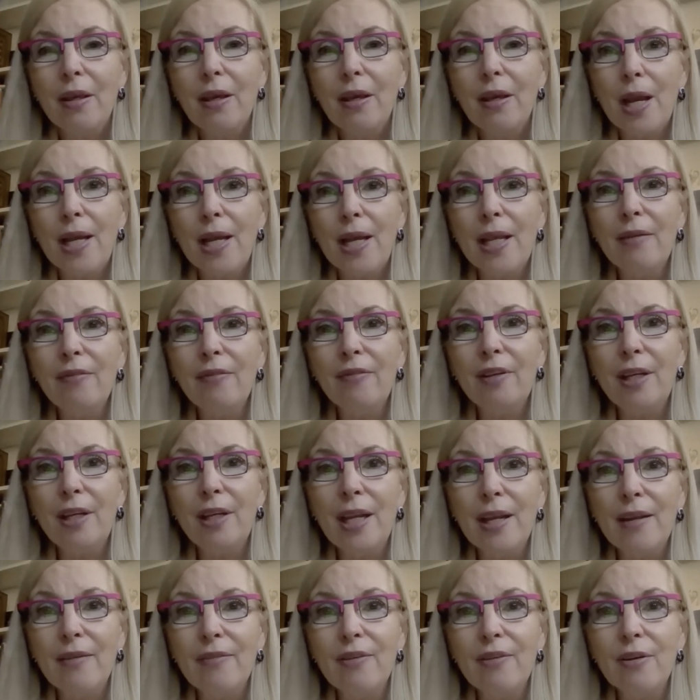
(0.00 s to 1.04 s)
I have
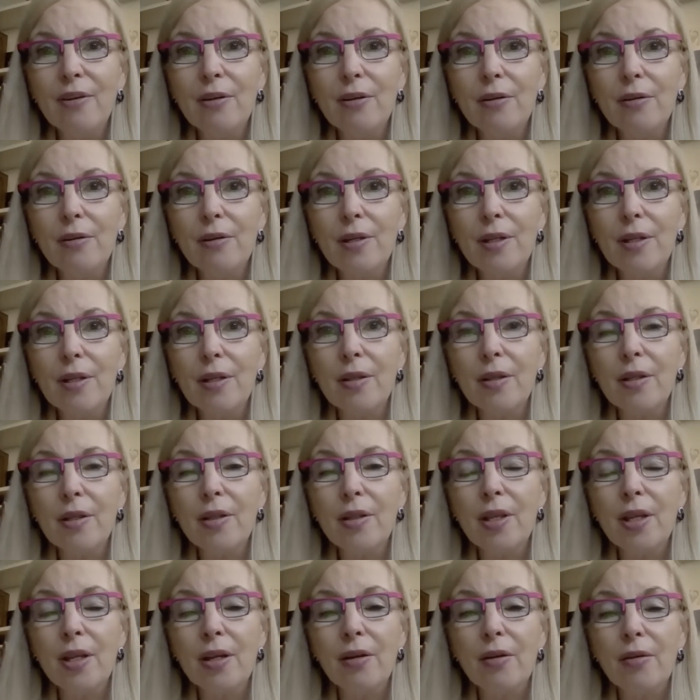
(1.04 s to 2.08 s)
never
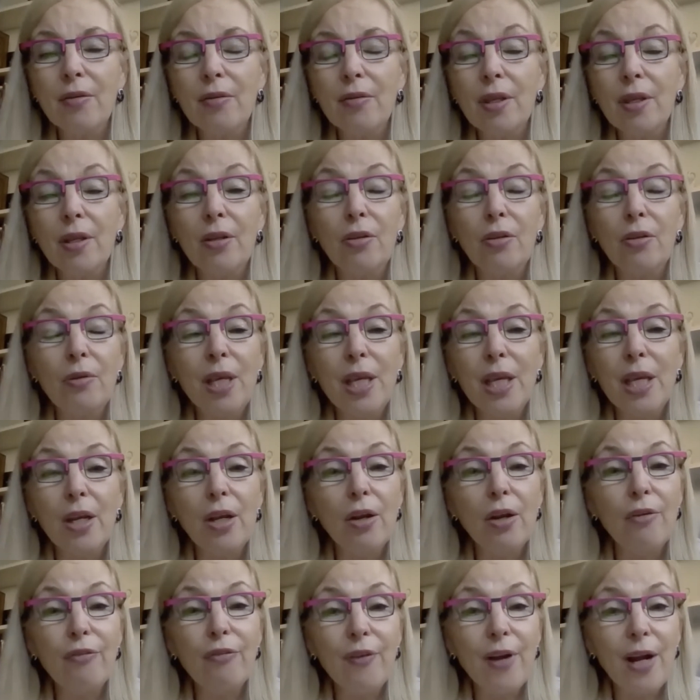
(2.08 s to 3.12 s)
that you can't
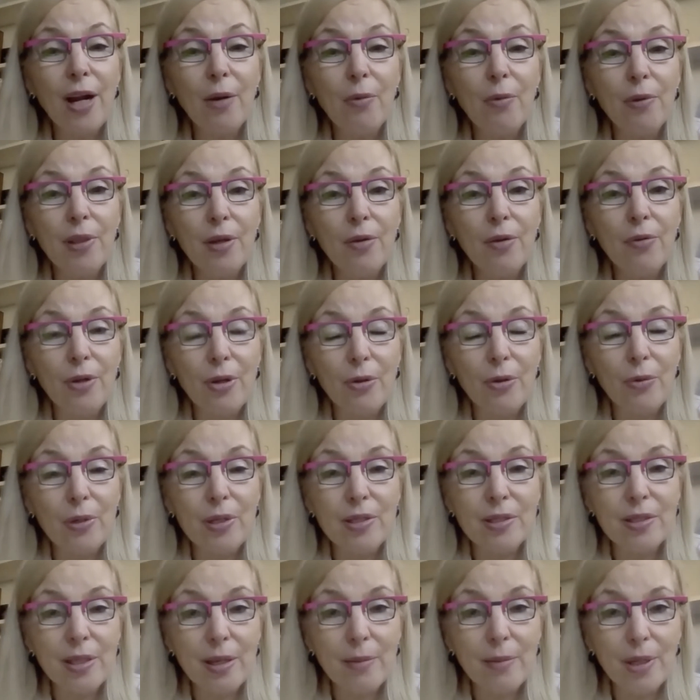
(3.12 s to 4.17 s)
go far without knowing
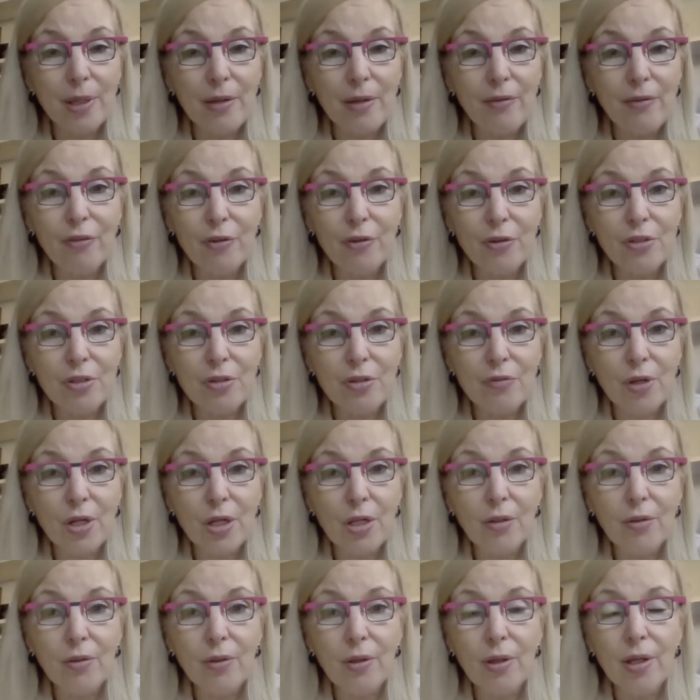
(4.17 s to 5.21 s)
somebody. First of
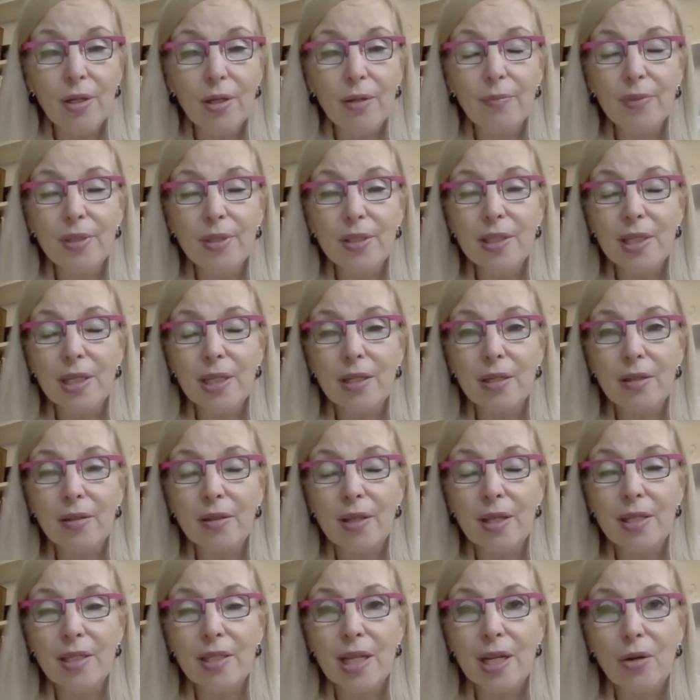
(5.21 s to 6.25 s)
all,
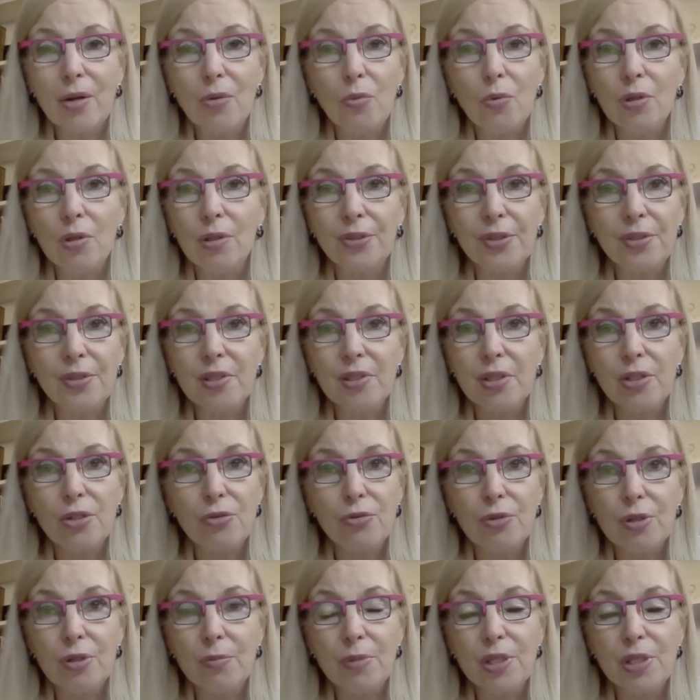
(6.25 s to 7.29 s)
the dental world is
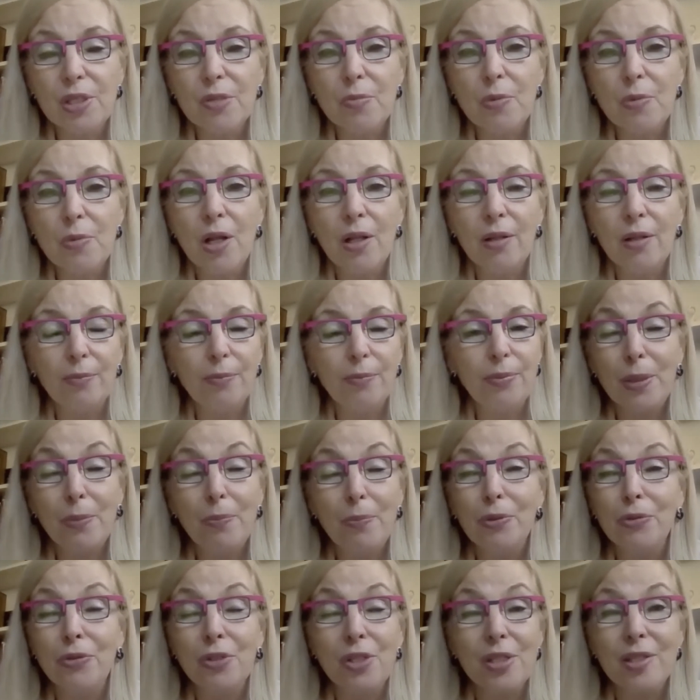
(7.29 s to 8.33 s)
extremely small.
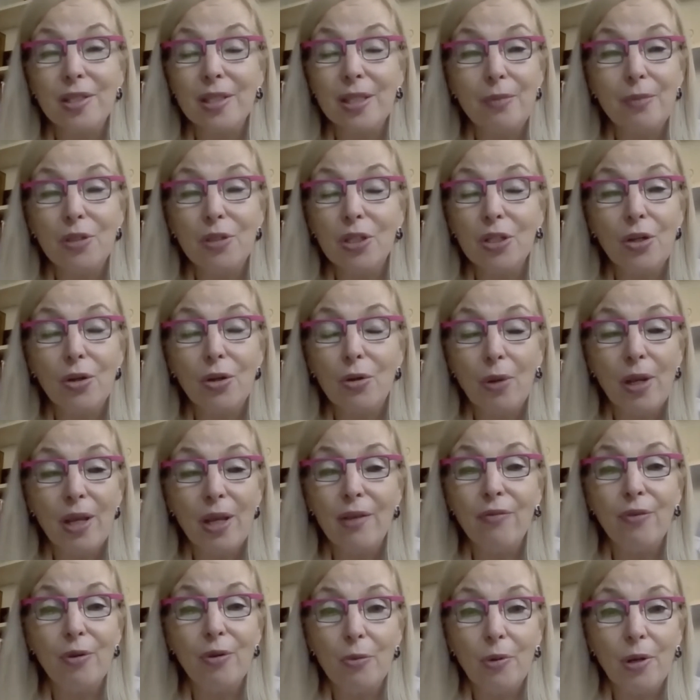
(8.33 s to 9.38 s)
People just seem to know
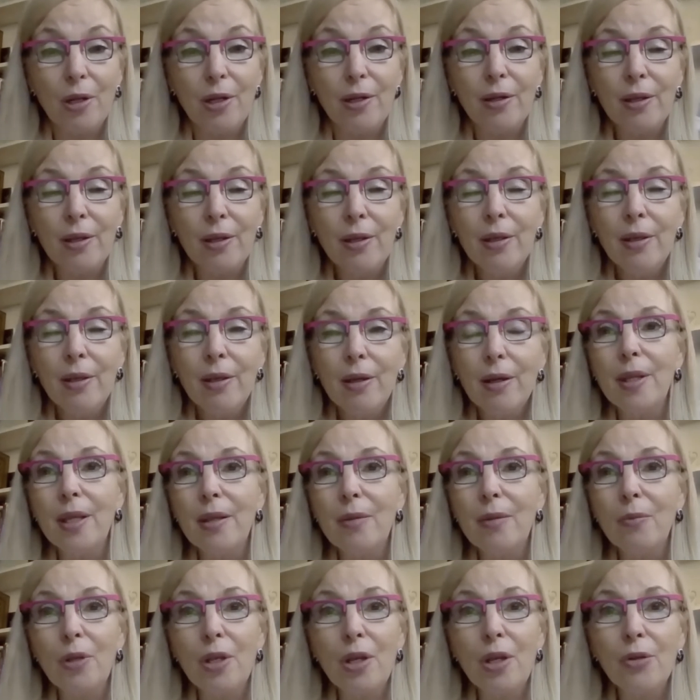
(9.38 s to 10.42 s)
everyone,
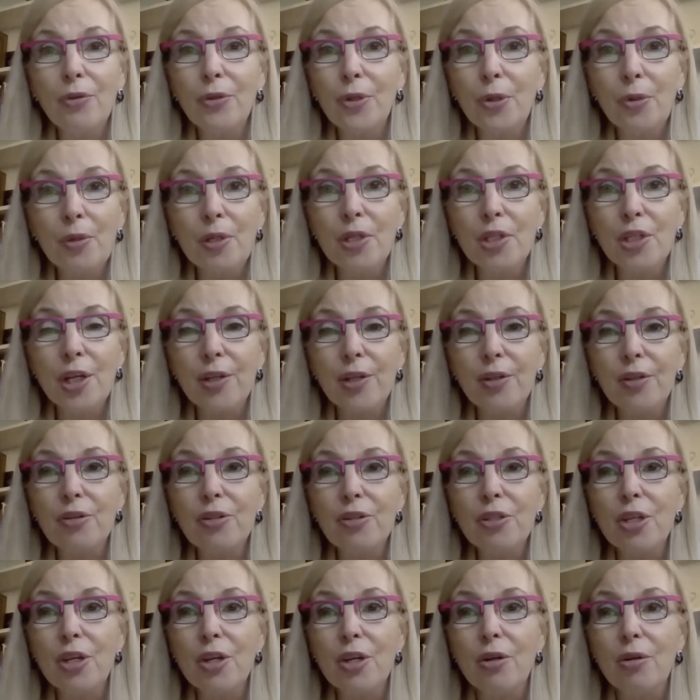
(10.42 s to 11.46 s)
and we all know each other.
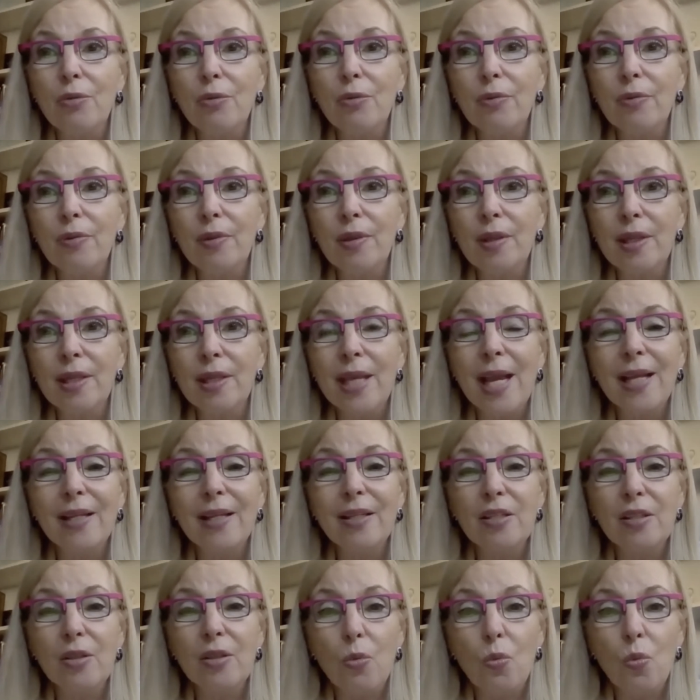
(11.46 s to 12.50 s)
So
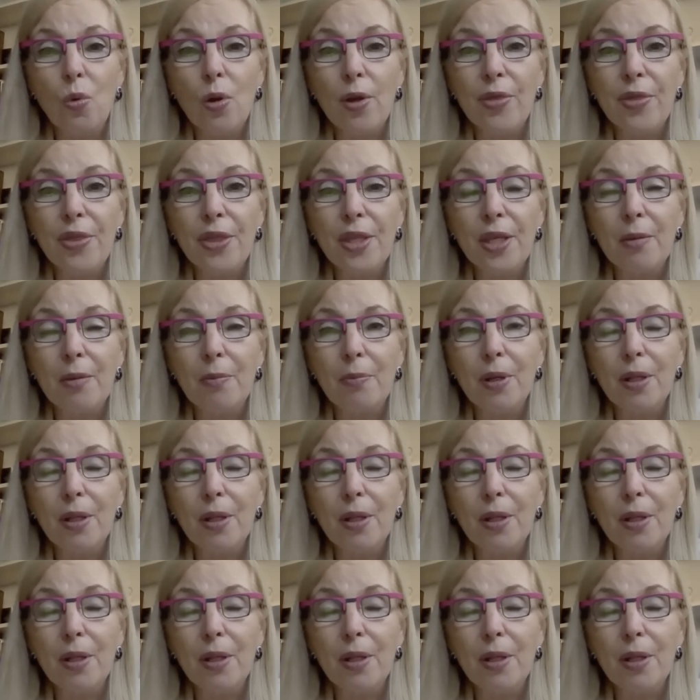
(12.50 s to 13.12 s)
that's the one thing.